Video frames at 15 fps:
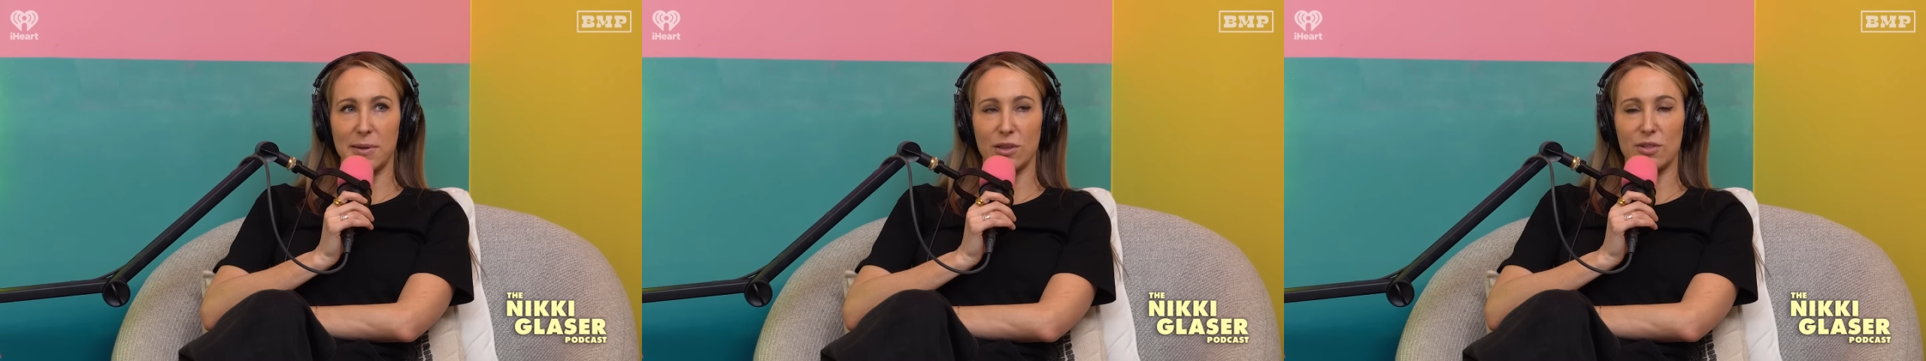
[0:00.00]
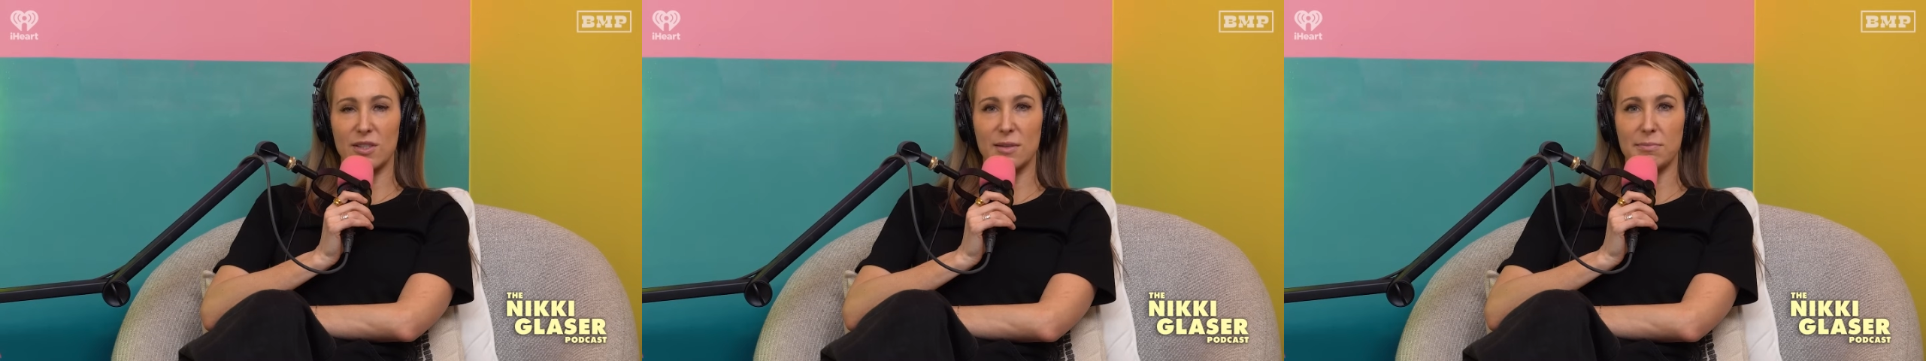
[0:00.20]
He
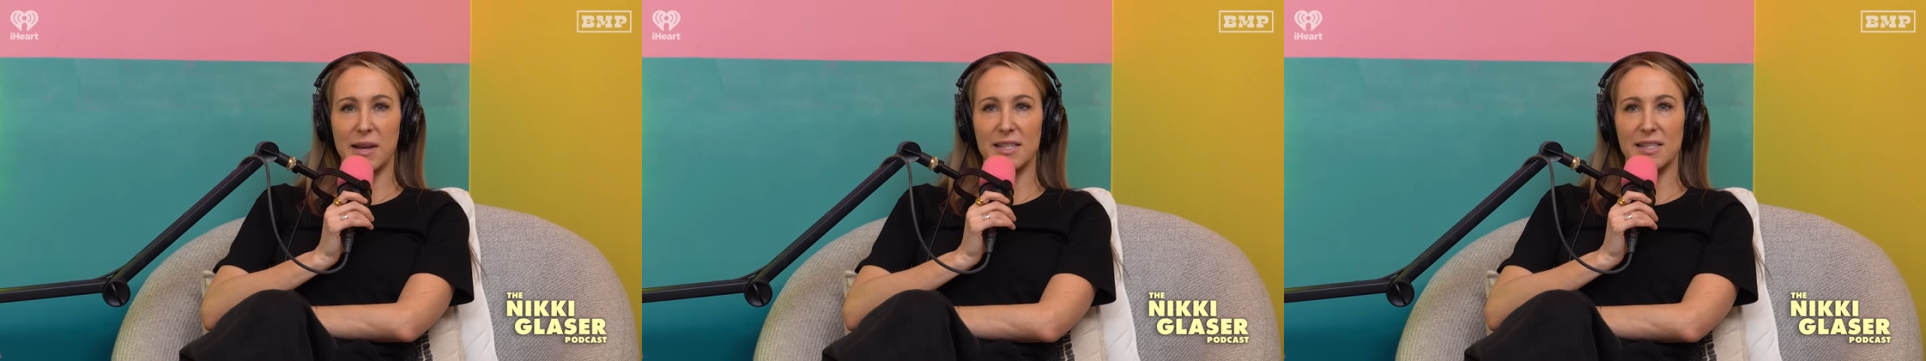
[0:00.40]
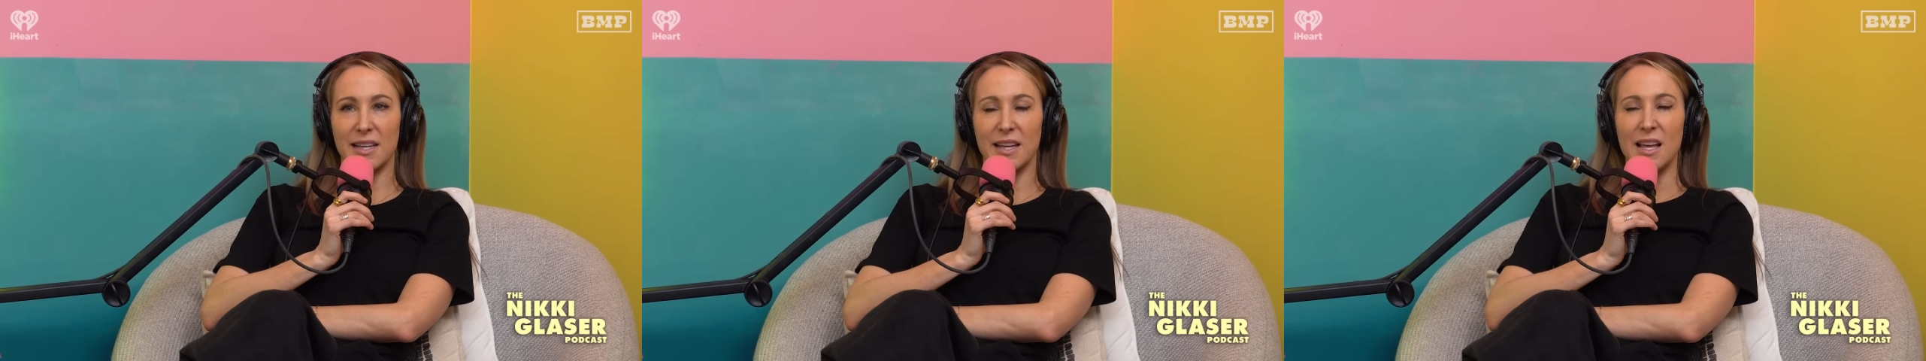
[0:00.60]
looks
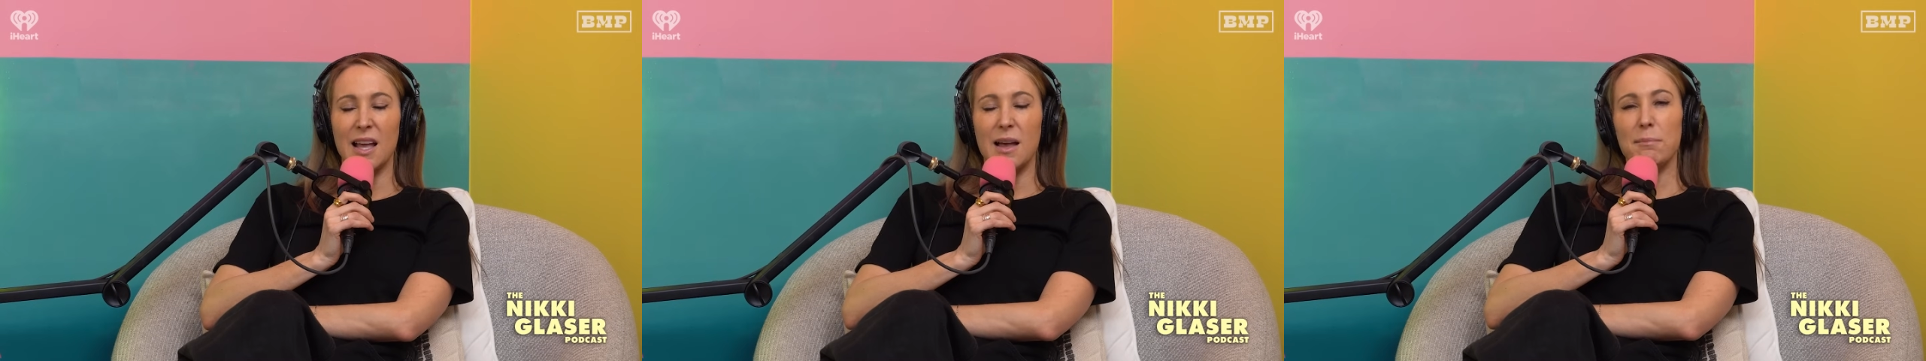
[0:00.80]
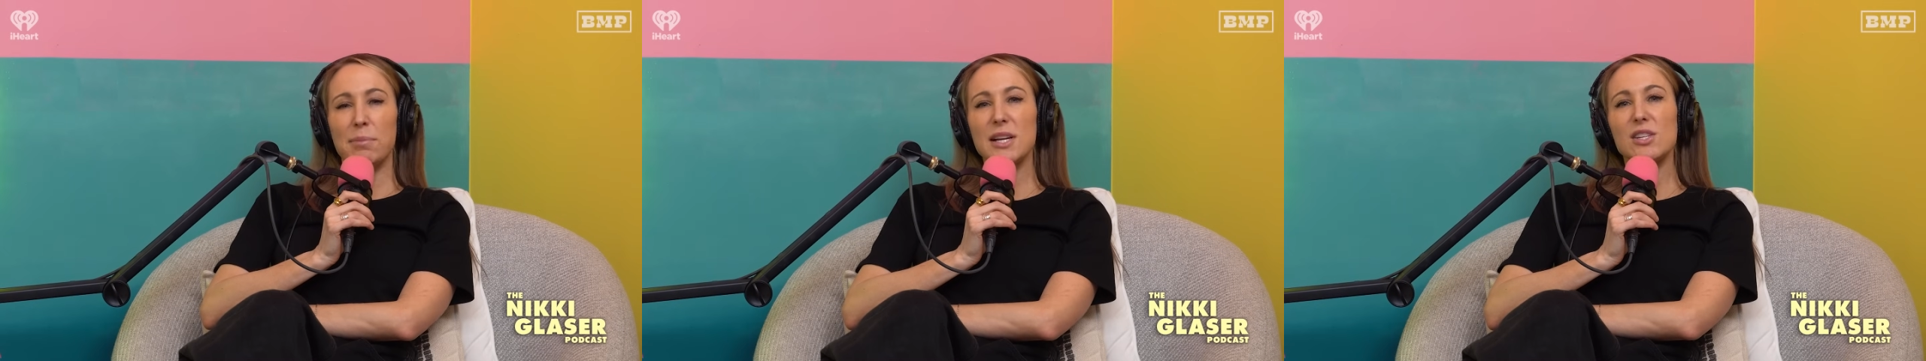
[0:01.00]
amazing,
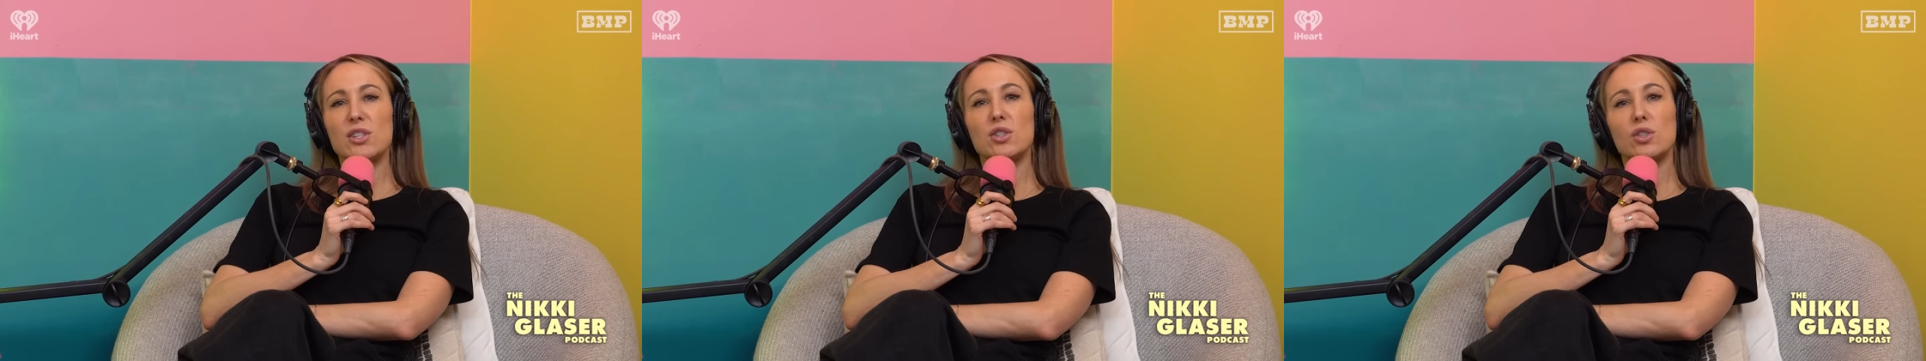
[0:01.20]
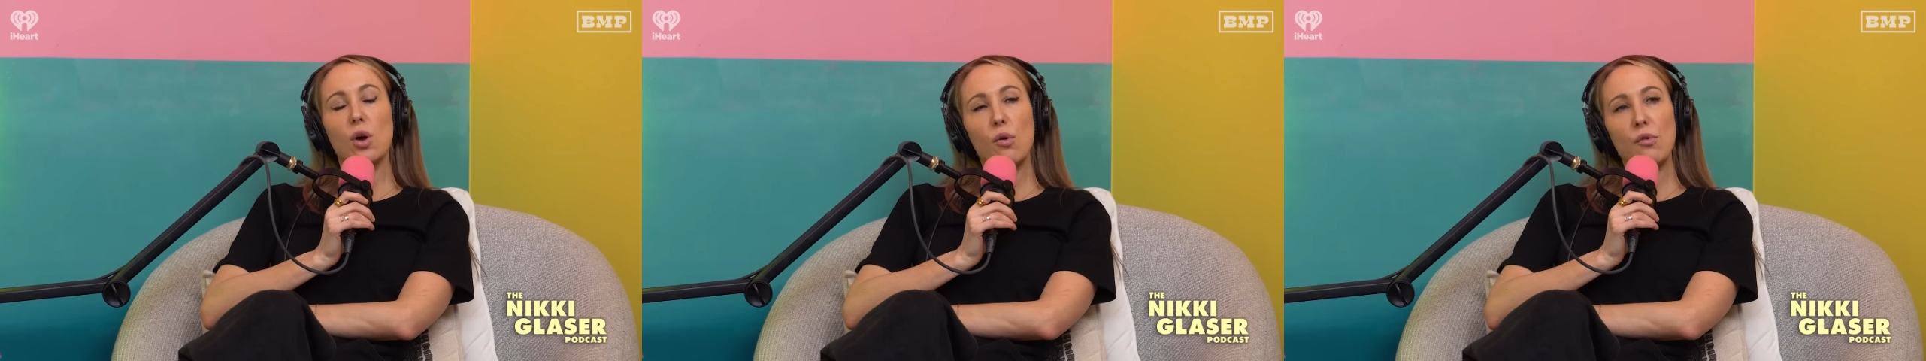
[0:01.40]
but he's
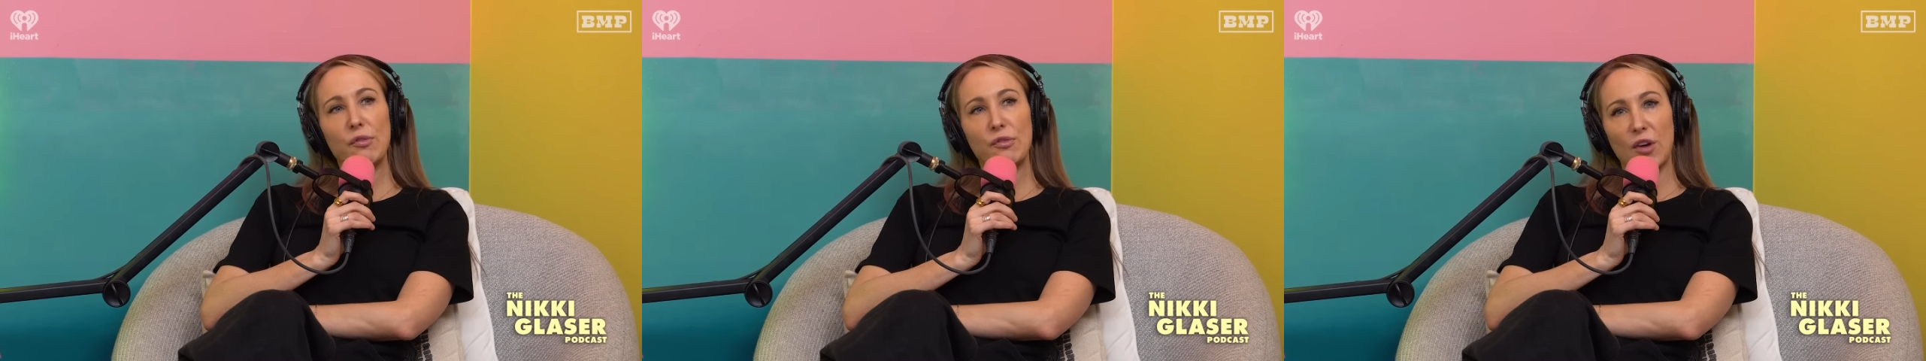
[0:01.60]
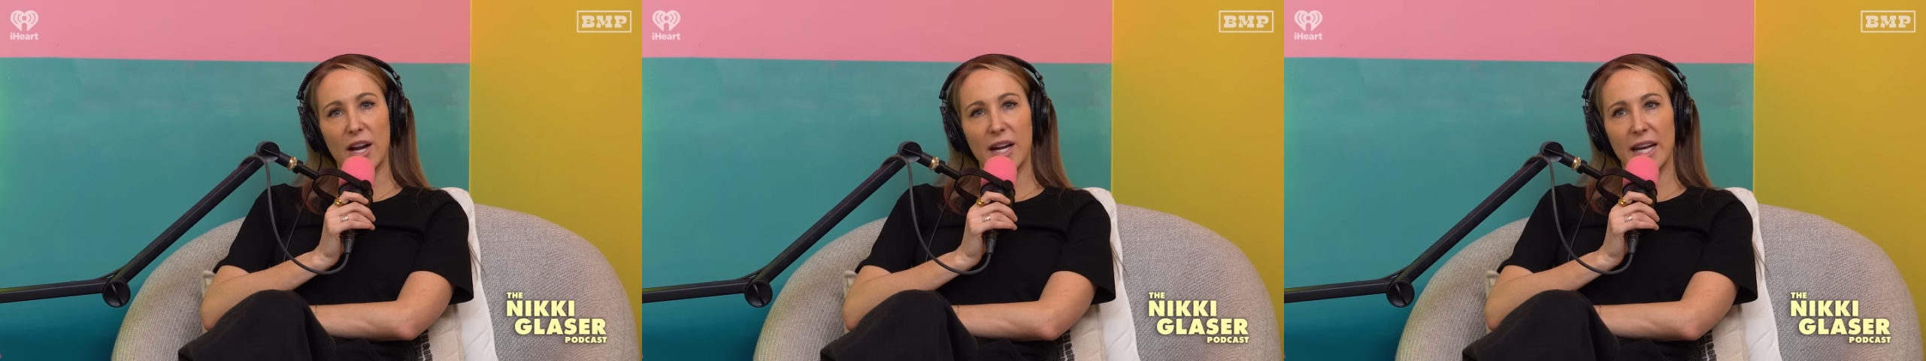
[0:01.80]
so
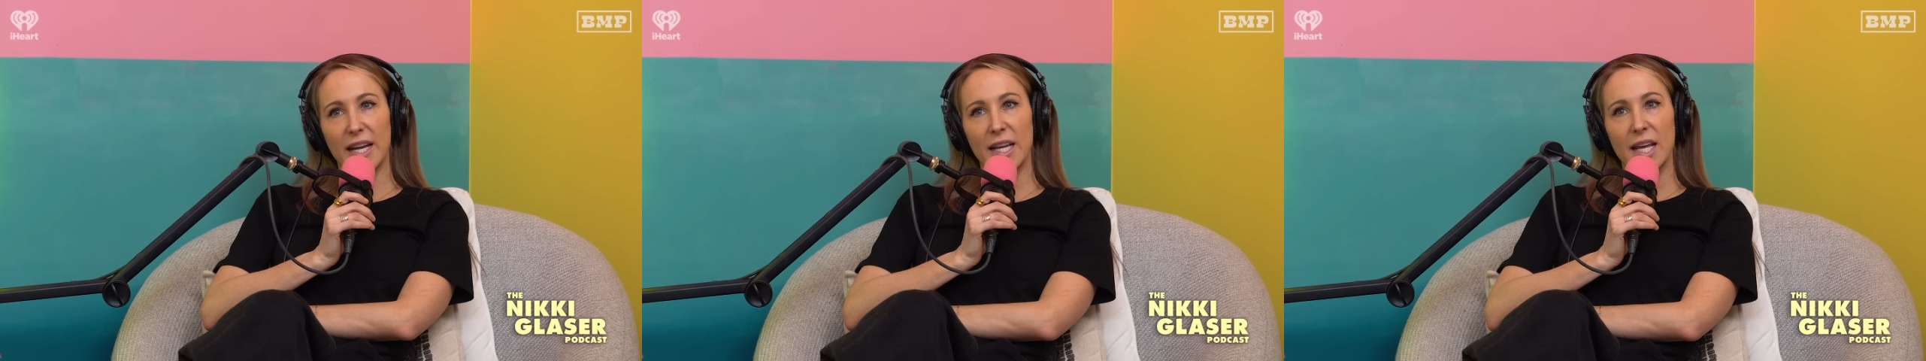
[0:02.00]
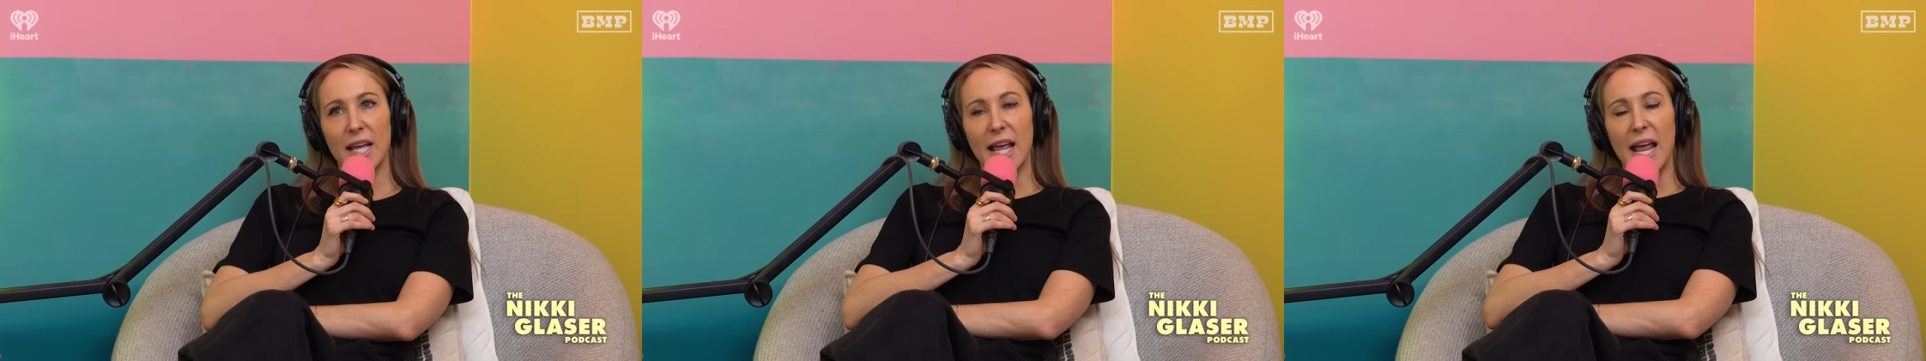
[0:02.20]

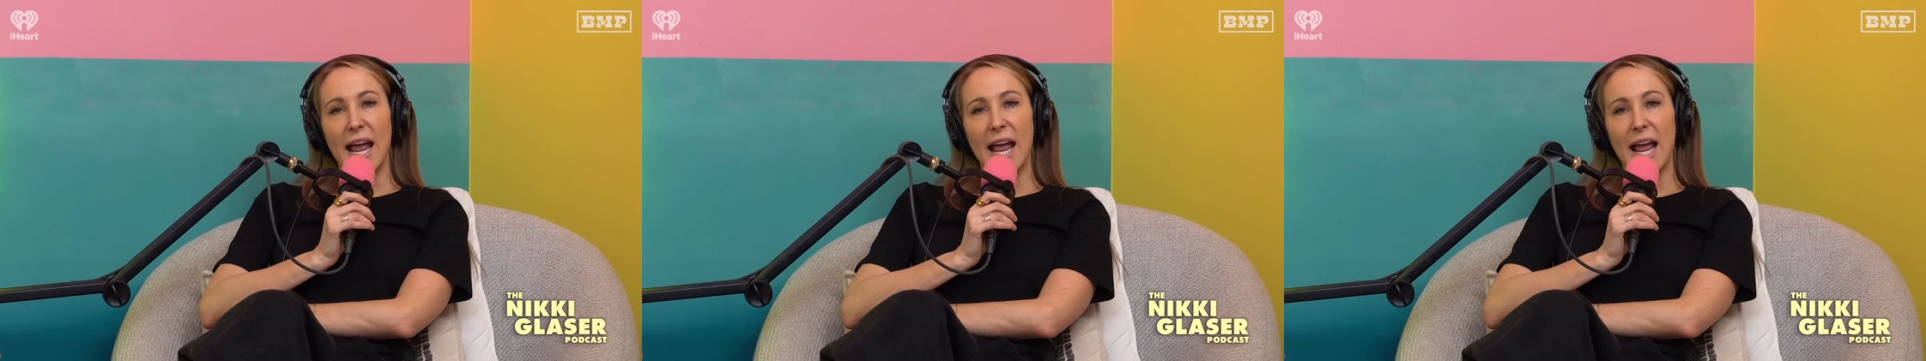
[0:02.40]
funny,